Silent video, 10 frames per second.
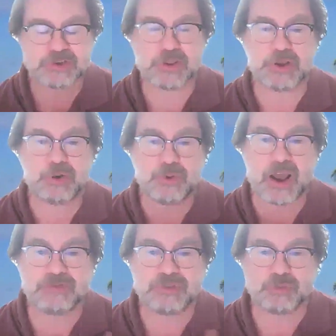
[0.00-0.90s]
so they don't
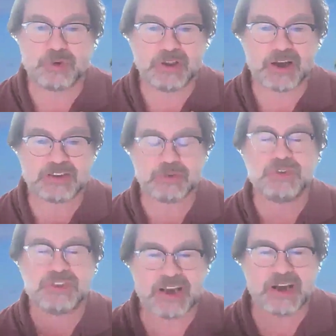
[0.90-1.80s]
have to realize it
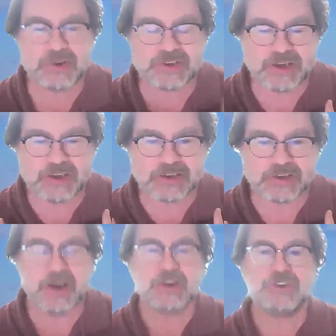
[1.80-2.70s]
was their sins.